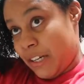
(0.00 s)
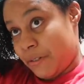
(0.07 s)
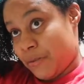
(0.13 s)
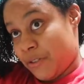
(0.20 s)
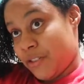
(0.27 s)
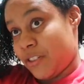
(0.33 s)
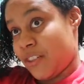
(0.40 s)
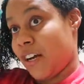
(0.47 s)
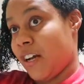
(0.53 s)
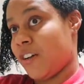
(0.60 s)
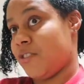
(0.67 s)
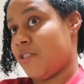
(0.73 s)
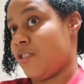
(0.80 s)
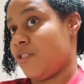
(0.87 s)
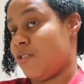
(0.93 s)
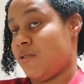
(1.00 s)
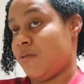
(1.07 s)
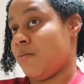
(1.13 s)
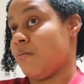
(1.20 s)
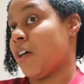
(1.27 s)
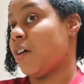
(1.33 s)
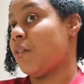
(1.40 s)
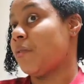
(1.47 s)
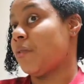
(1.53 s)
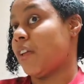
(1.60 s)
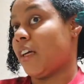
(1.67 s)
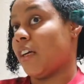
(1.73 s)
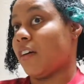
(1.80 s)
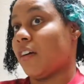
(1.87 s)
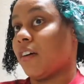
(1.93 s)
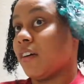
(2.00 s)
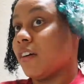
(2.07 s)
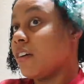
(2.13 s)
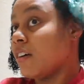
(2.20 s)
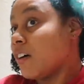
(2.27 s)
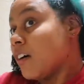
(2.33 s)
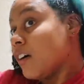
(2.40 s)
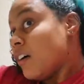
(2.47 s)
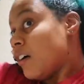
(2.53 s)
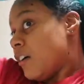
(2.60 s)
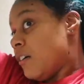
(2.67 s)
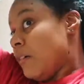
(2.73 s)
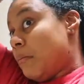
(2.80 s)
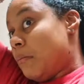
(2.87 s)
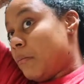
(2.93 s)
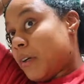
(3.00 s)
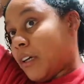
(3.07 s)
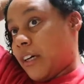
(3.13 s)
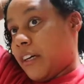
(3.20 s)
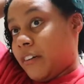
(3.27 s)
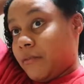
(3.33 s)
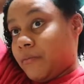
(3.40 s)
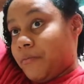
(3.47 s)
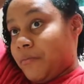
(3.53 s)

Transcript: I was just kind of just doing my own thing, but